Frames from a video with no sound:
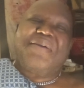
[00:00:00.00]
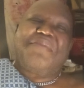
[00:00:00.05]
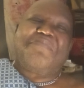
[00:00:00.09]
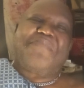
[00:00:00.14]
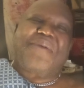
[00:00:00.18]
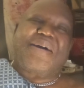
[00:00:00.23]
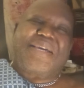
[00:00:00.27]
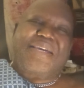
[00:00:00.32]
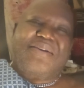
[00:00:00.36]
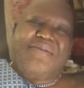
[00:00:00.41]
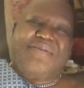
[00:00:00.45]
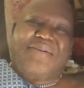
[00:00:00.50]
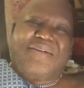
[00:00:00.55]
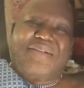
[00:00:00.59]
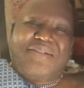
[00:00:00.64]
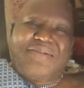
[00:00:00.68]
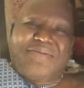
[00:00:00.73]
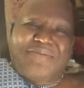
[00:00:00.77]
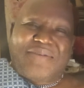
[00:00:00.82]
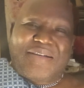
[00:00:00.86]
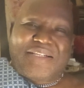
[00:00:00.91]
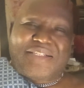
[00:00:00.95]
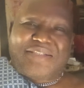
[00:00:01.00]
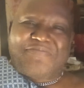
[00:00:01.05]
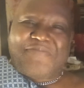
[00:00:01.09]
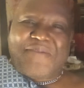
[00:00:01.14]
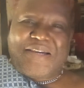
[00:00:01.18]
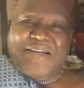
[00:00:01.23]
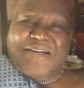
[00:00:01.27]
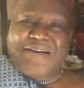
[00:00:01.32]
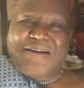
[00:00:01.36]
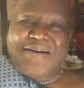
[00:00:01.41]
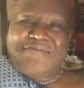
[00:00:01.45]
My Huguenot has
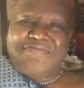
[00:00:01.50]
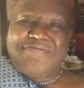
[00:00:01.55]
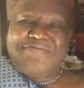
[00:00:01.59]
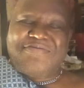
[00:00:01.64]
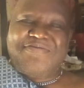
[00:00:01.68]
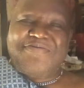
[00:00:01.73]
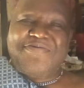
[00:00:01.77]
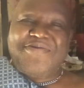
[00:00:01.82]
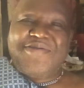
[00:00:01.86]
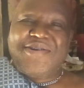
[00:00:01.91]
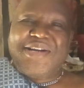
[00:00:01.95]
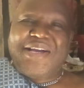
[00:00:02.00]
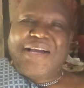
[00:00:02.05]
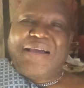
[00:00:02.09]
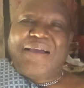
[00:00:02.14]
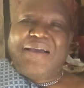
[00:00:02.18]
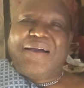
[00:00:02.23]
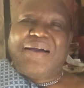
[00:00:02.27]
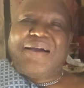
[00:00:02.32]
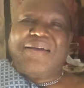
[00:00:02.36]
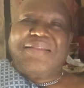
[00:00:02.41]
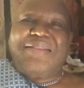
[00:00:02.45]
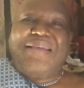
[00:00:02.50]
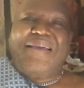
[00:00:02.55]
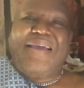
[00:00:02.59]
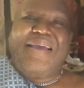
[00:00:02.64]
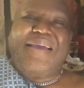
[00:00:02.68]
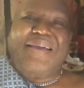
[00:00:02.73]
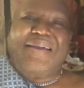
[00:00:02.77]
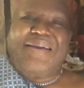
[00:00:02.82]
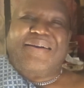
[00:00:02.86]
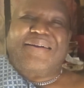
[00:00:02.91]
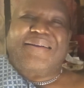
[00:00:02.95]
become an
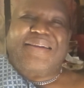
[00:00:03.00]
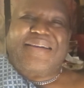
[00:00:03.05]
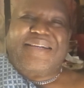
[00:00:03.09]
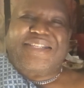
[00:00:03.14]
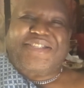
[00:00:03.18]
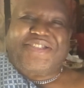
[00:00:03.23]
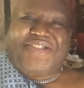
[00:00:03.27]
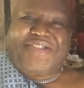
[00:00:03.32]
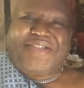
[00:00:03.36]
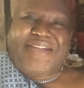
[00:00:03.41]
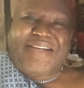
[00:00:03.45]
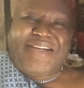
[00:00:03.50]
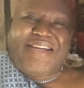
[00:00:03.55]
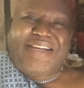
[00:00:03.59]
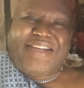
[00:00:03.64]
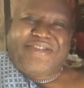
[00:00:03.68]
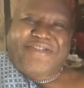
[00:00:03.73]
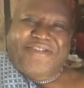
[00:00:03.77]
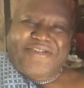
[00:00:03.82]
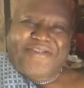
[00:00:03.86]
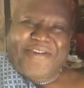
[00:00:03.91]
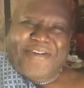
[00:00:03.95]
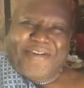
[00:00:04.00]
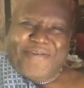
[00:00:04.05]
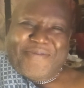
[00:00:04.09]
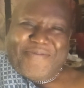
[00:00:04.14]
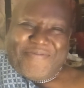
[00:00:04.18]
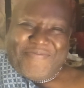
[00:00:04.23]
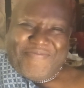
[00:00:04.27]
English teacher.